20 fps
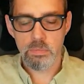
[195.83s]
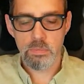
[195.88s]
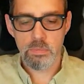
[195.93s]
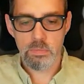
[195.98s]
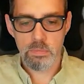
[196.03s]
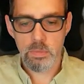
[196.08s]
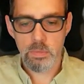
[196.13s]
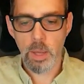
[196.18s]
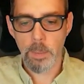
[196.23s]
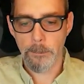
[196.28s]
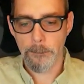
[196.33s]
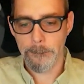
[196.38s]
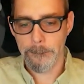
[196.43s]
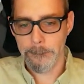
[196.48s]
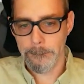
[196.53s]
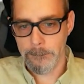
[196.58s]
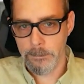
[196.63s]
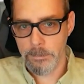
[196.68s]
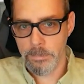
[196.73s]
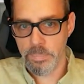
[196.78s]

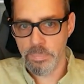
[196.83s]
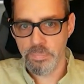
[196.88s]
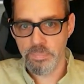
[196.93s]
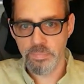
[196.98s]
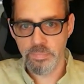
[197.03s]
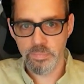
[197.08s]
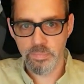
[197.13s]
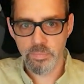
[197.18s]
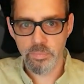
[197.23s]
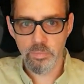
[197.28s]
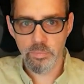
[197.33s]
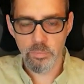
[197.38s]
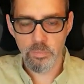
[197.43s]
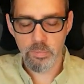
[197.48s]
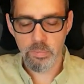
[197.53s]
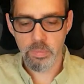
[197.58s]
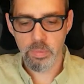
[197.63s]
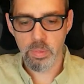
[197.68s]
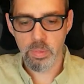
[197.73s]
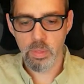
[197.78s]

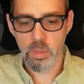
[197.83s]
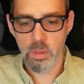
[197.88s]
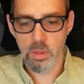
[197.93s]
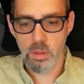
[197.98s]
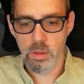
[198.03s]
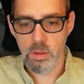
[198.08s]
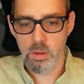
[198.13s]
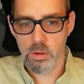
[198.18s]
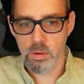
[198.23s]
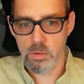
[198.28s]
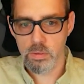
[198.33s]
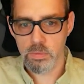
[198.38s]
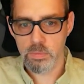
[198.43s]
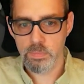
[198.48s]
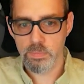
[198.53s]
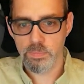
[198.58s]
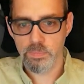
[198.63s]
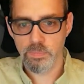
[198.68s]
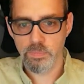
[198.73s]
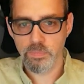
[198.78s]

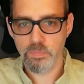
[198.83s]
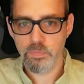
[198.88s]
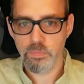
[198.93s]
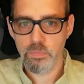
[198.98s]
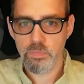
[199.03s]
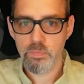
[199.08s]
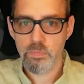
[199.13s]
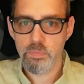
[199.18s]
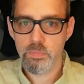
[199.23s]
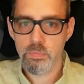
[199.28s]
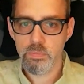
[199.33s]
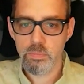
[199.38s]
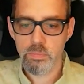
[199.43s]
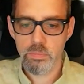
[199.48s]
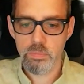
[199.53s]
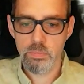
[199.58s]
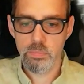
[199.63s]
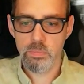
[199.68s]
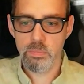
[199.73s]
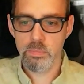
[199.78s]

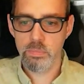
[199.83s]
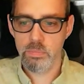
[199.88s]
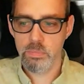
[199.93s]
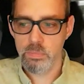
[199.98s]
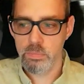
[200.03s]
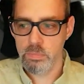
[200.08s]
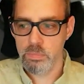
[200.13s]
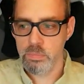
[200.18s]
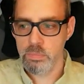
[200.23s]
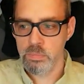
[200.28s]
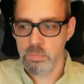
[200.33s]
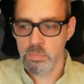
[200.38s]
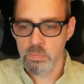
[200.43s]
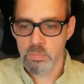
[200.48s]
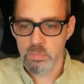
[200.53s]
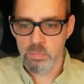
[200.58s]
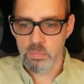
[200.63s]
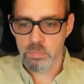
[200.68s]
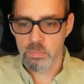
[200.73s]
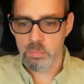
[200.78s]

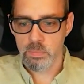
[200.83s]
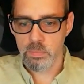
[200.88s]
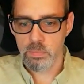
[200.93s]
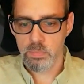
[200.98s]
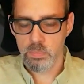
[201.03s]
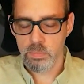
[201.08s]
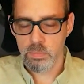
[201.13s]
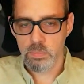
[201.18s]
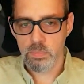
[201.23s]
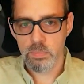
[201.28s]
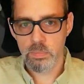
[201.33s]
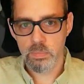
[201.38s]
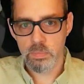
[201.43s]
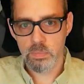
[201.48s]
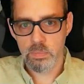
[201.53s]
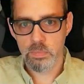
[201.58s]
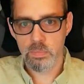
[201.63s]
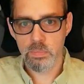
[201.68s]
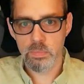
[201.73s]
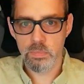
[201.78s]

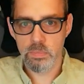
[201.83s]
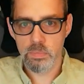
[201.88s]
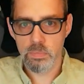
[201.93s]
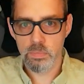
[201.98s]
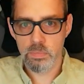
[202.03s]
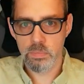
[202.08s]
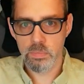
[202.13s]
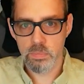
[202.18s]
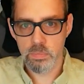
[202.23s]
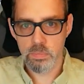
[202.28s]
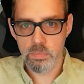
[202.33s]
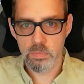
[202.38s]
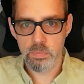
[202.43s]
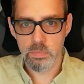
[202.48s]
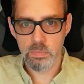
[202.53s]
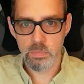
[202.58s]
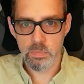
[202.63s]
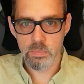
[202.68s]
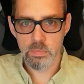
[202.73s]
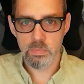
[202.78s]

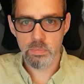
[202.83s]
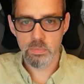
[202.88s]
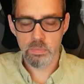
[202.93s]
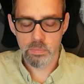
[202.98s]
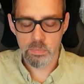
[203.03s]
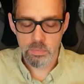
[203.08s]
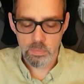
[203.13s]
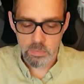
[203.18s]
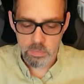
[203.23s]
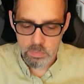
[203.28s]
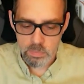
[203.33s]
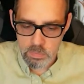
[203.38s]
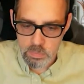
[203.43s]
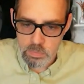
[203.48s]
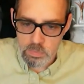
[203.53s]
[no speech]